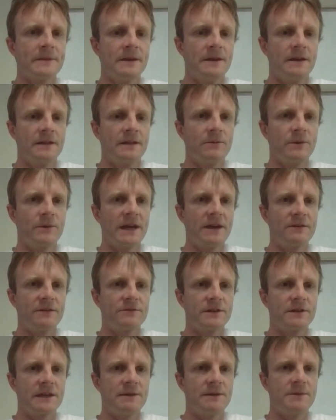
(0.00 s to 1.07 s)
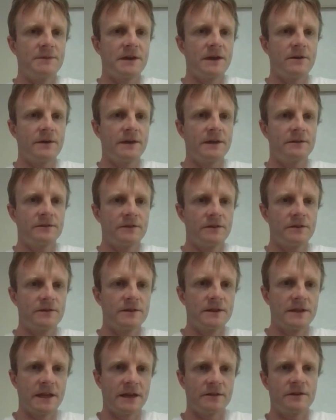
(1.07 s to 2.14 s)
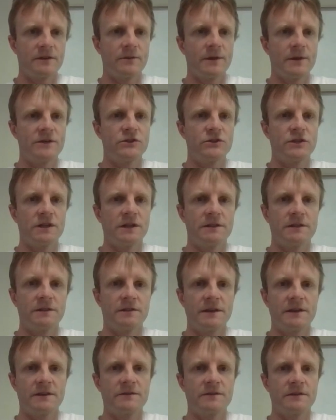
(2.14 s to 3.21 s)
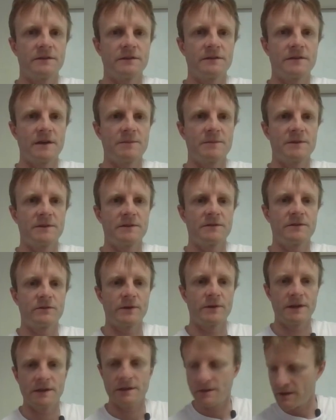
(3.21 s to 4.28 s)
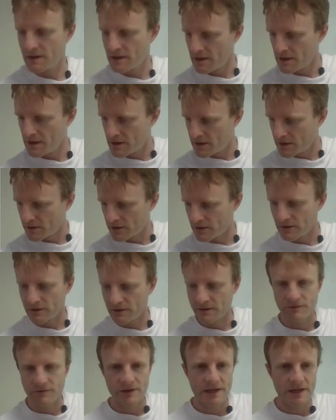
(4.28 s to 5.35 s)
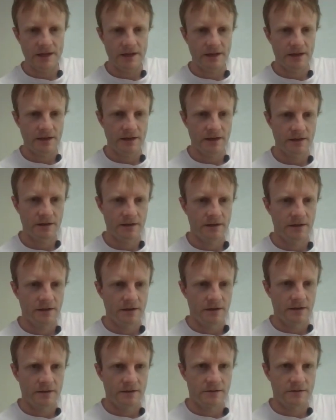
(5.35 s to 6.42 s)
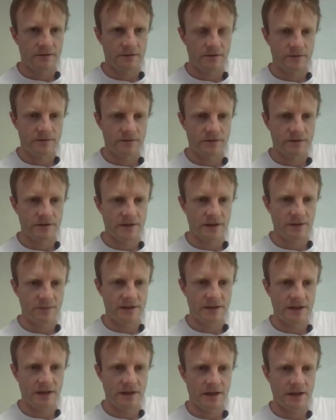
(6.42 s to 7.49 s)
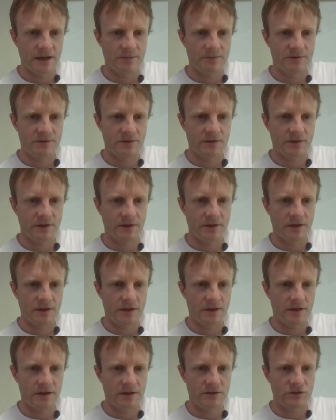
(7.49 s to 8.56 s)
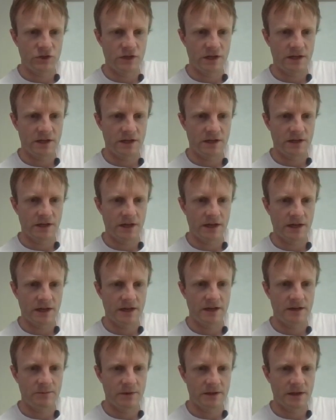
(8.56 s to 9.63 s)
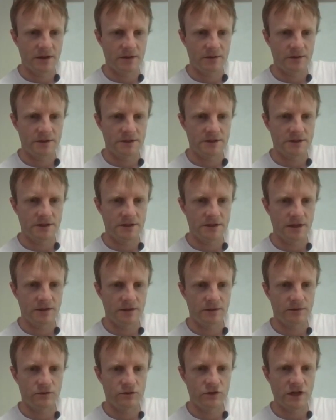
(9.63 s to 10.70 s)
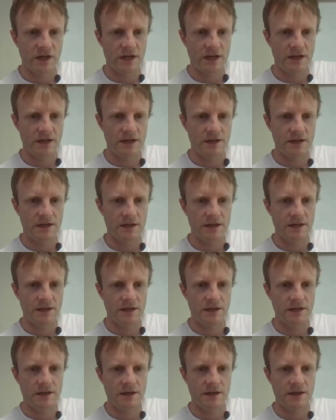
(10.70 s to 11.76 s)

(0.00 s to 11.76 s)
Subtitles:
Then we have to keep going. So the next equation on the list at the top of the screen, curl of E. So same idea, epsilon I j k, but now it's del j e